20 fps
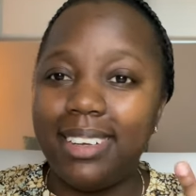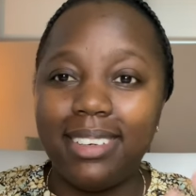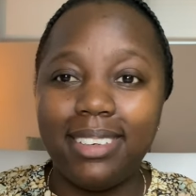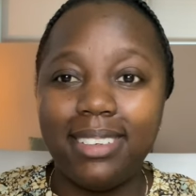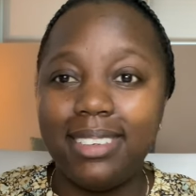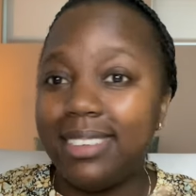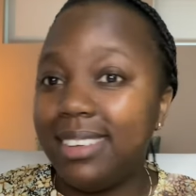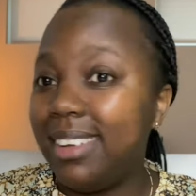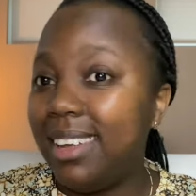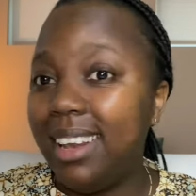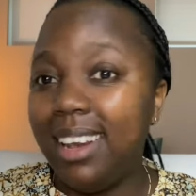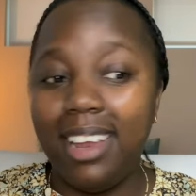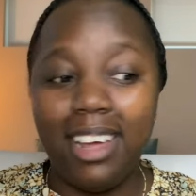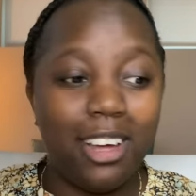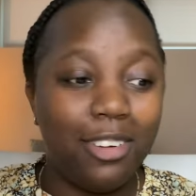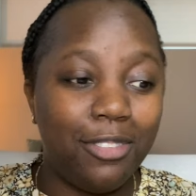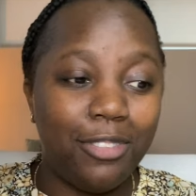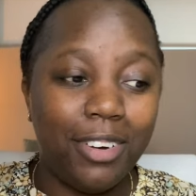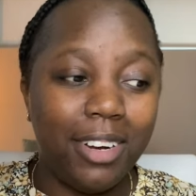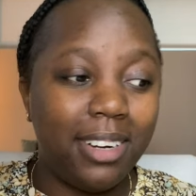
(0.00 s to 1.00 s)
and
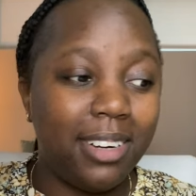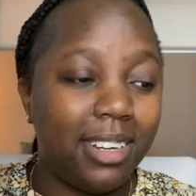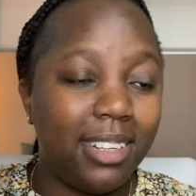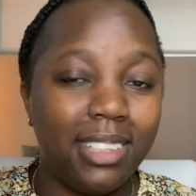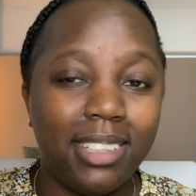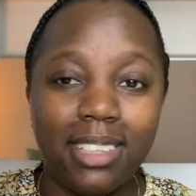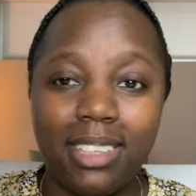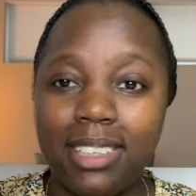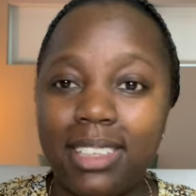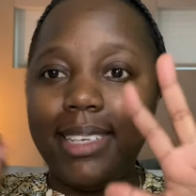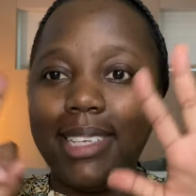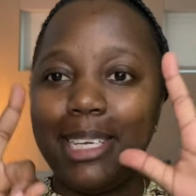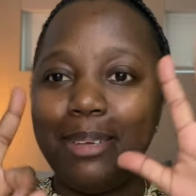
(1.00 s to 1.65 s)
layer fragrances.